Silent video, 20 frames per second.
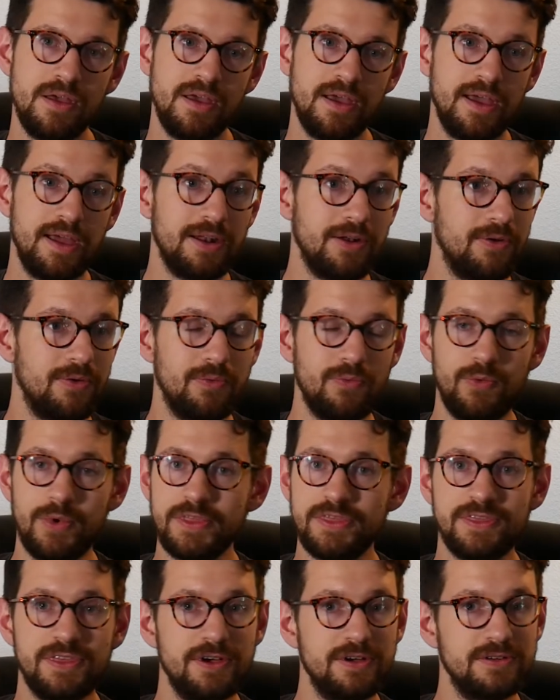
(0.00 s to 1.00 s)
And
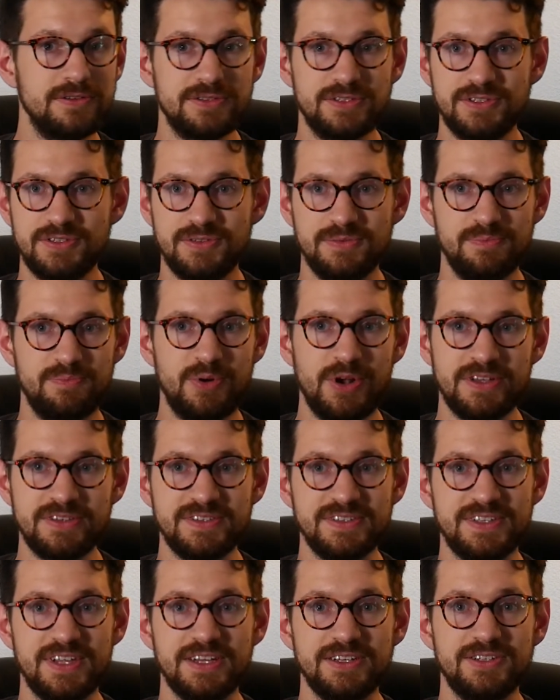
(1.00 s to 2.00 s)
with those
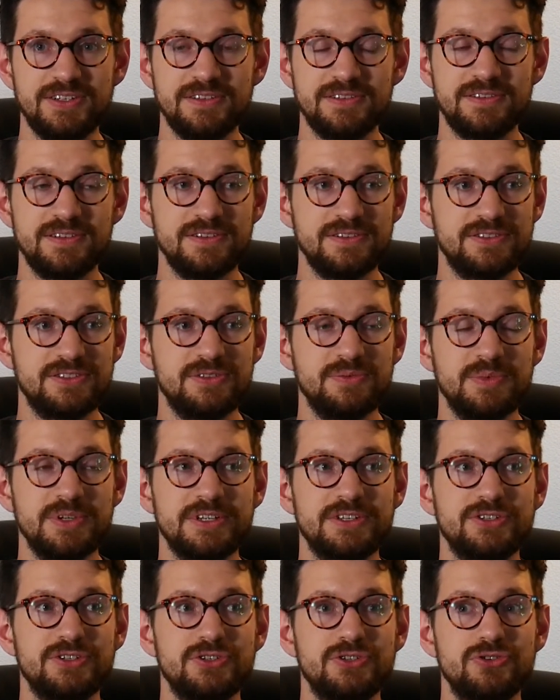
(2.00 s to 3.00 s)
presentations, there's some
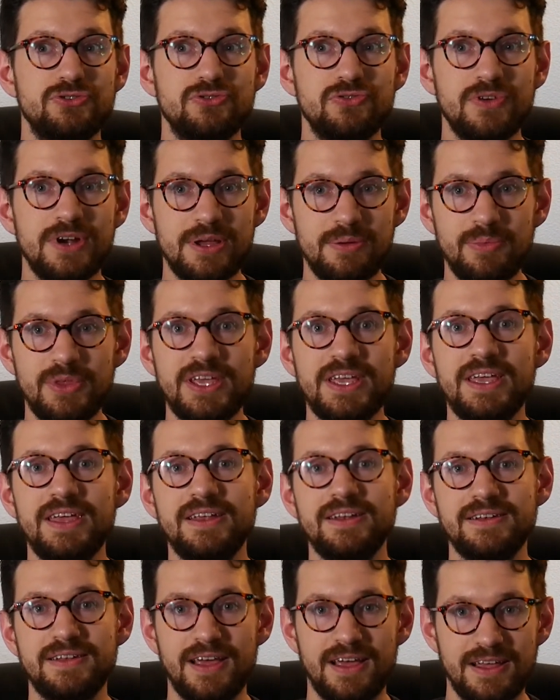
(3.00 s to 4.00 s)
extremely
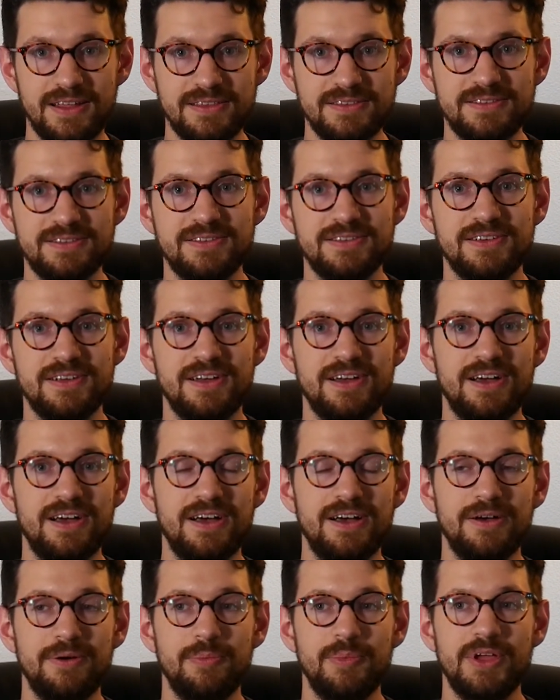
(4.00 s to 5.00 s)
intense
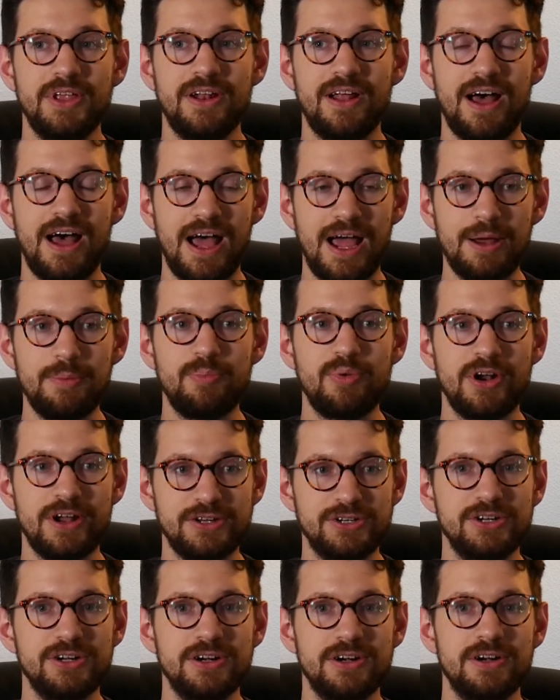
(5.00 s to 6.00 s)
and high
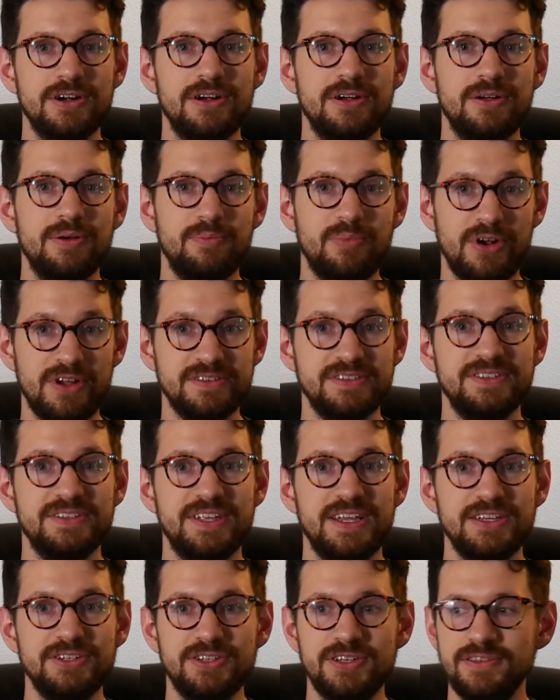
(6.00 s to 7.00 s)
pressure
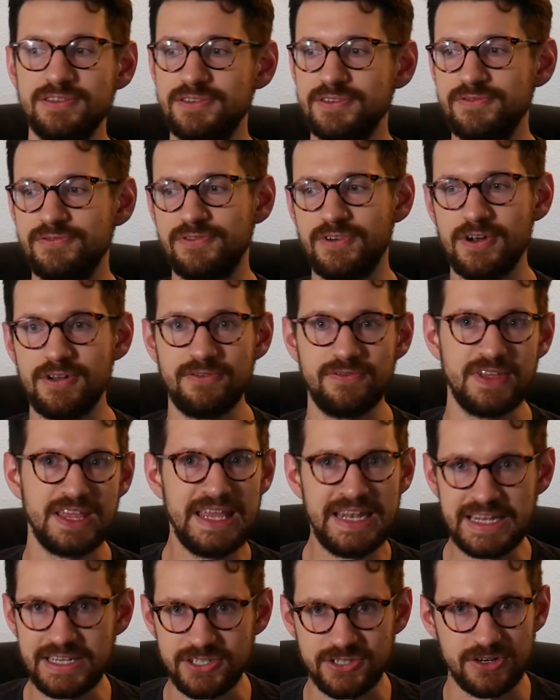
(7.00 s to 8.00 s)
presentations in front of
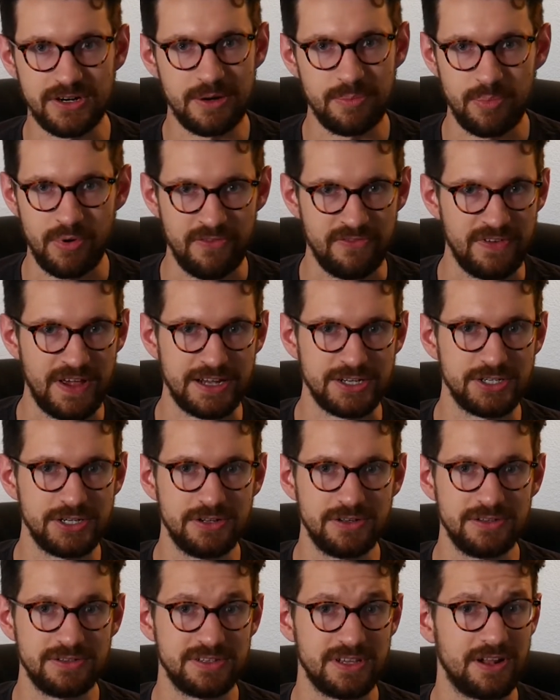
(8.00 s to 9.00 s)
industry
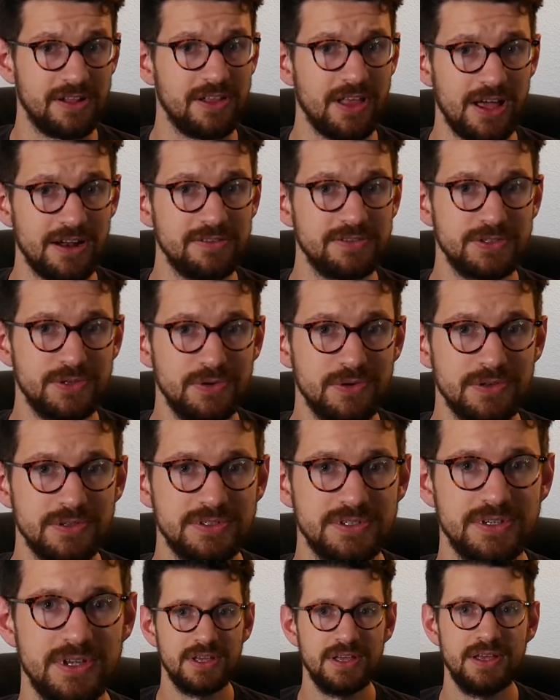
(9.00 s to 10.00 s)
professionals at a lot of
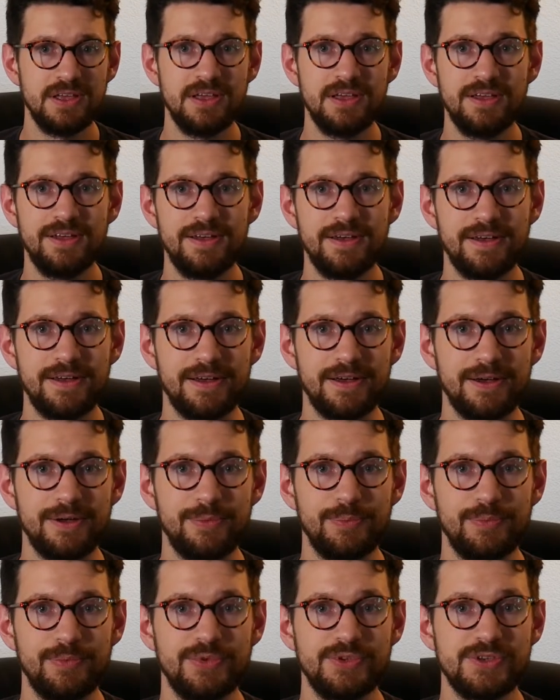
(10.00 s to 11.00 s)
schools.
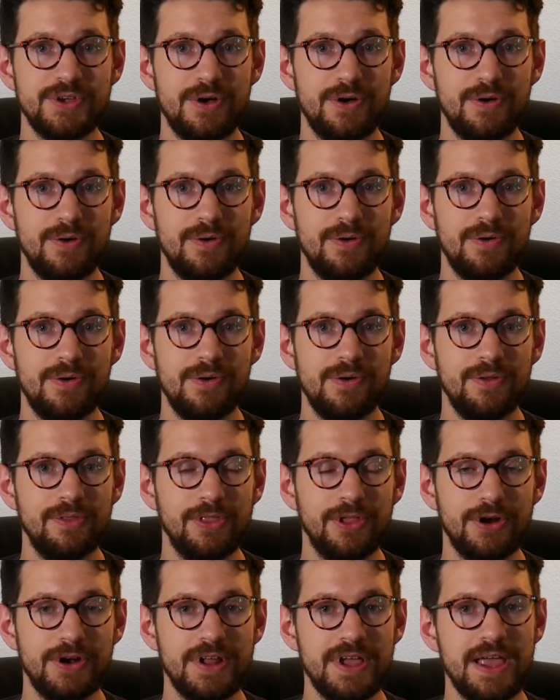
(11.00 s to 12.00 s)
So
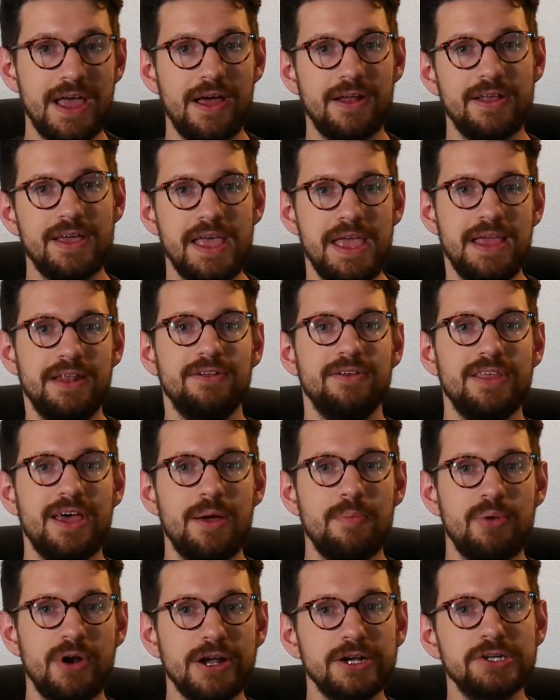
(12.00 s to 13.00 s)
learning how to handle
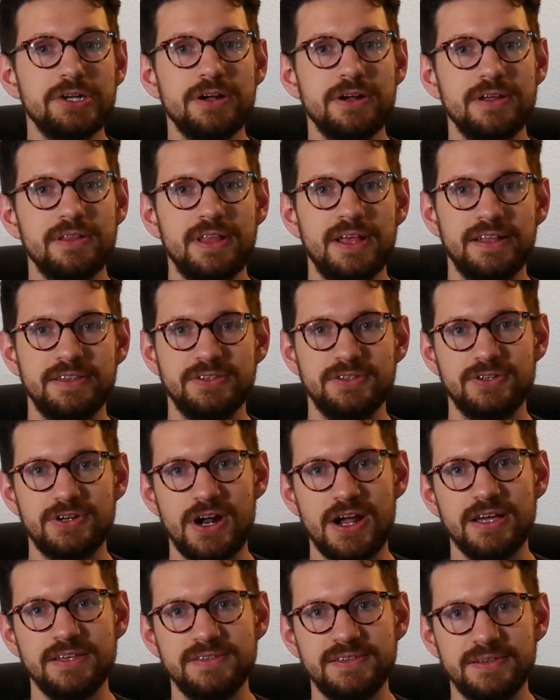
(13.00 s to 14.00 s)
that pressure and that
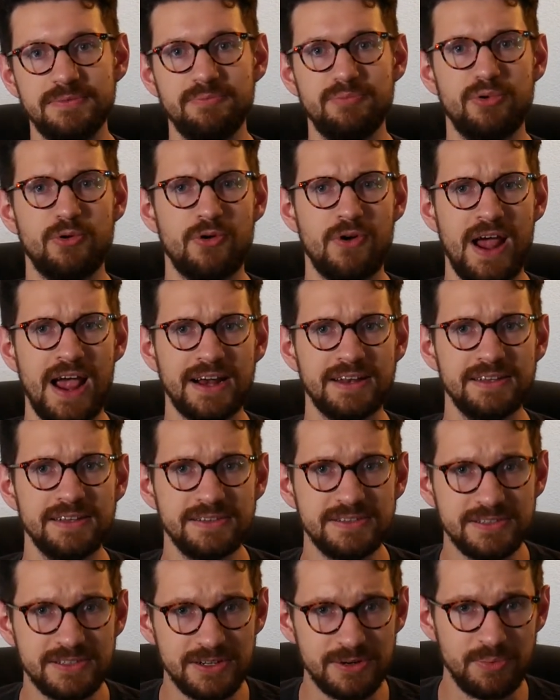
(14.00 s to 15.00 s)
stress and
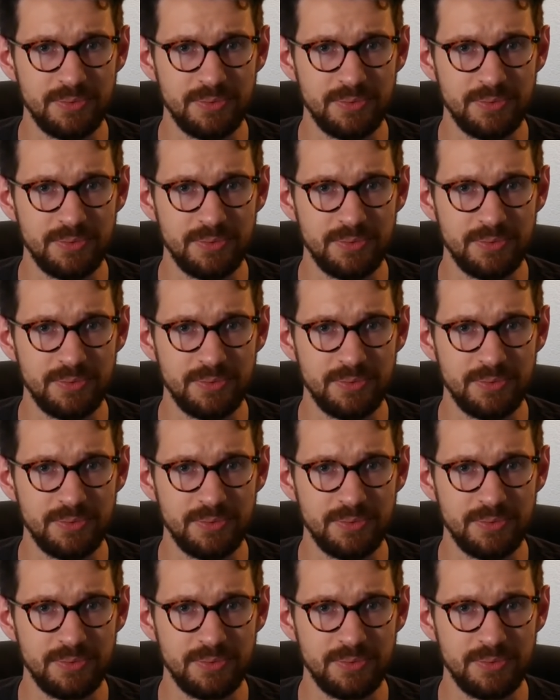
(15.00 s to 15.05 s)
practice your